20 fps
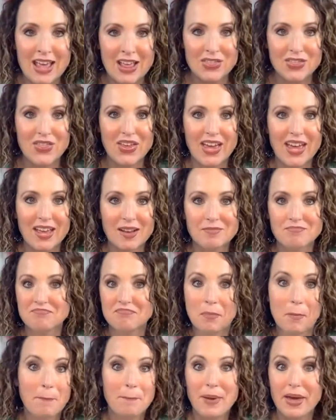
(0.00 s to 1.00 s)
that
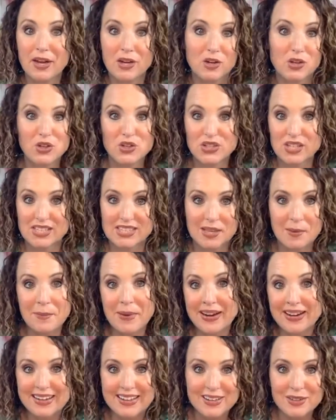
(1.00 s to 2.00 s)
betters
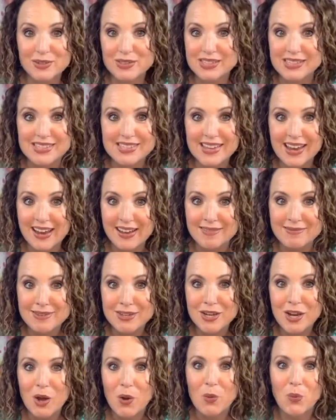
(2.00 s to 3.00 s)
somebody else's day?
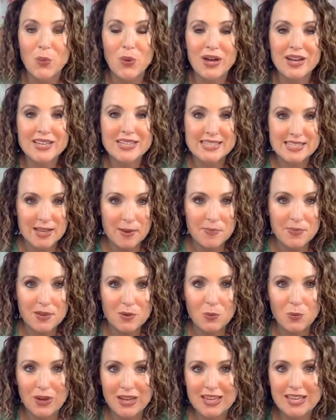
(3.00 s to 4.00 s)
What is
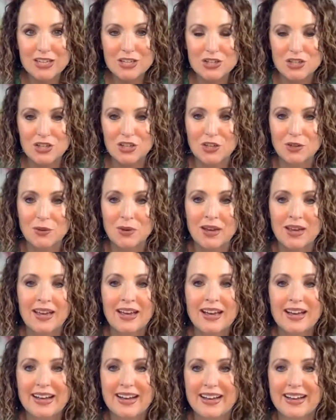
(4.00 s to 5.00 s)
something we can do?
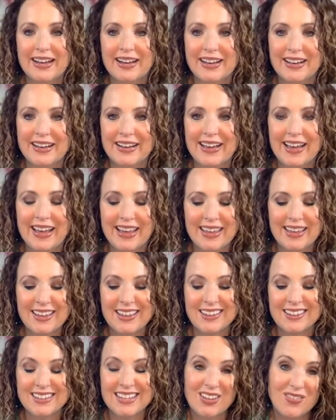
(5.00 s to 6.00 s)

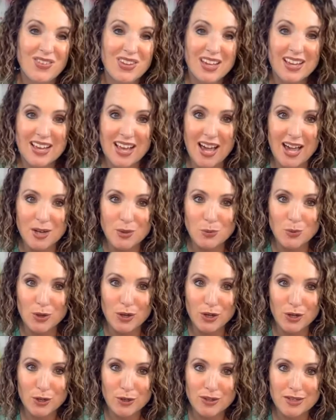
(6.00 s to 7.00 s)
And giving a kind
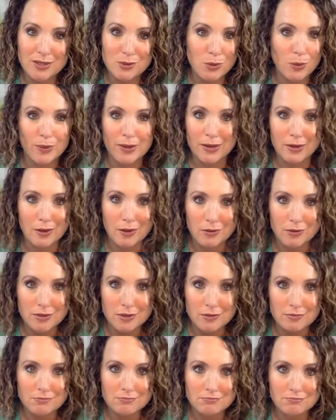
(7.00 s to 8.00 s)
word is what we can all
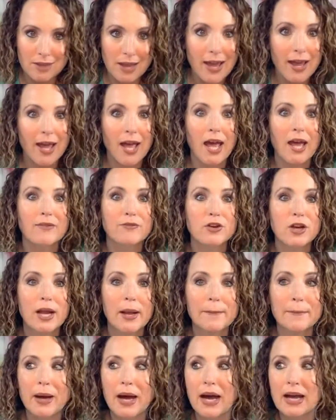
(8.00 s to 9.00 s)
do.
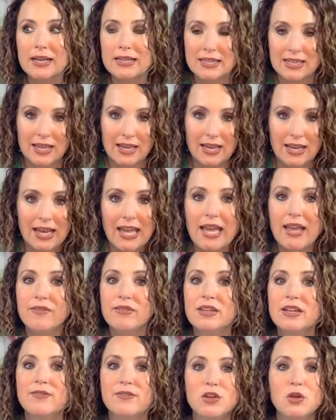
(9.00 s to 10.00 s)
Everybody,
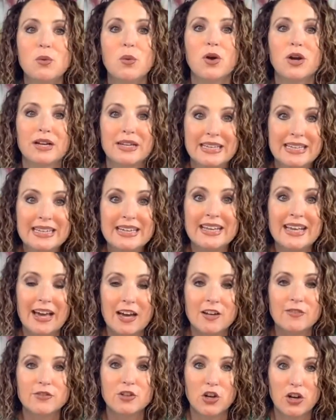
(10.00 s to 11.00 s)
even if you aren't getting
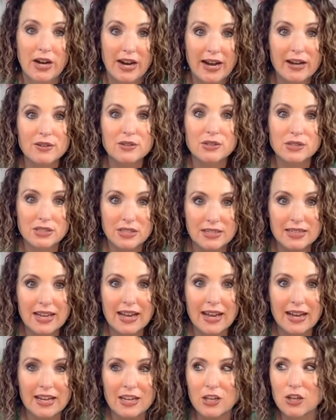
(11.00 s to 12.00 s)
out of your house
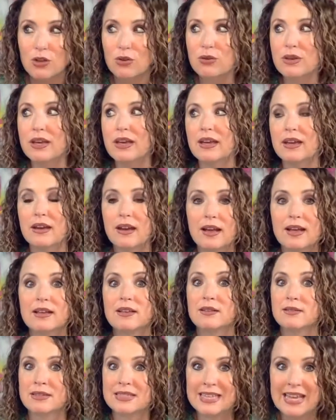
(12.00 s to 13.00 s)
today, you can
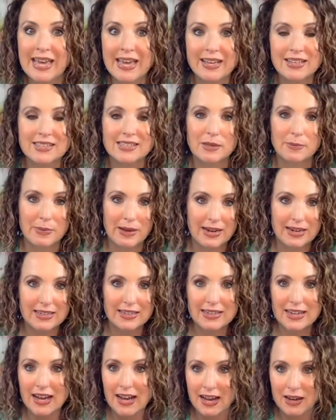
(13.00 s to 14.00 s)
text
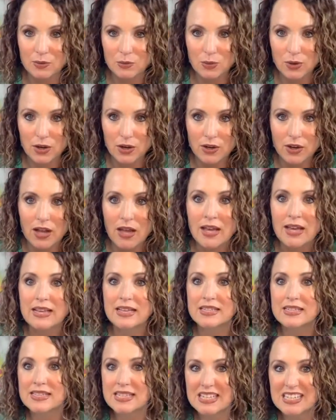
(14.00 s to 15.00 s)
somebody a kind word,
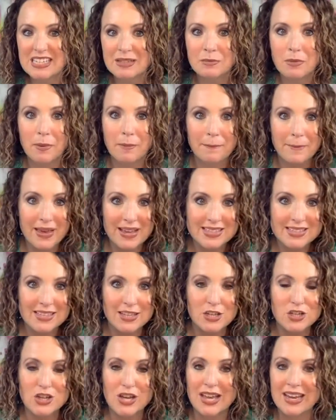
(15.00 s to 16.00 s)
send them a
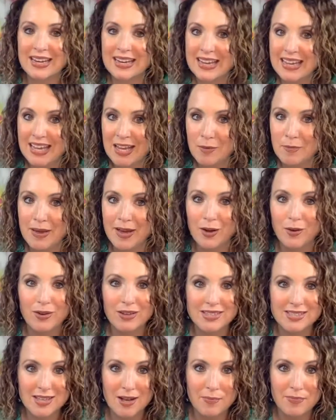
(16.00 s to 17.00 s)
message, an email,
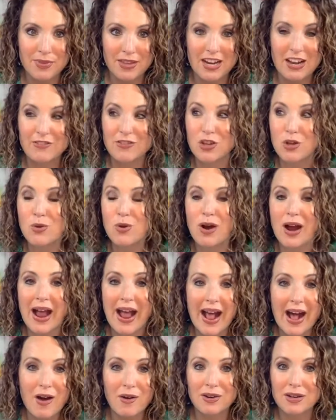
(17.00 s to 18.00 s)
or something. If you are
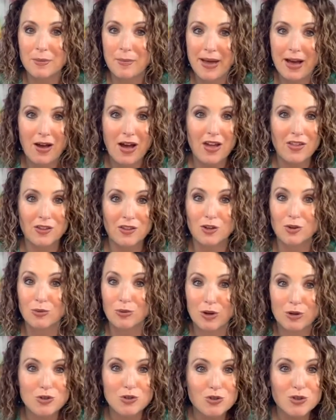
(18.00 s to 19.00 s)
out and about at the
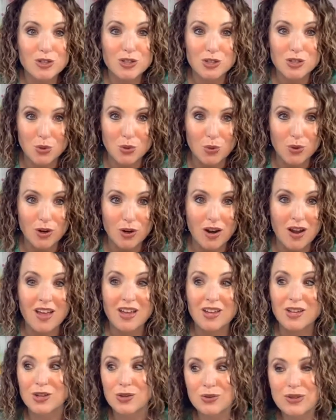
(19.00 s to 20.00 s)
grocery store,
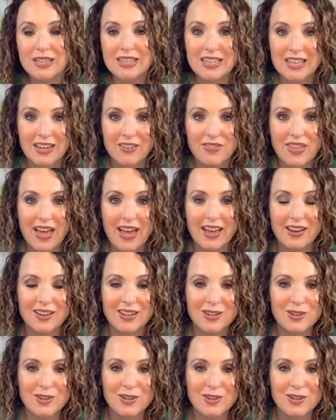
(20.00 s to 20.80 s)
you can give that,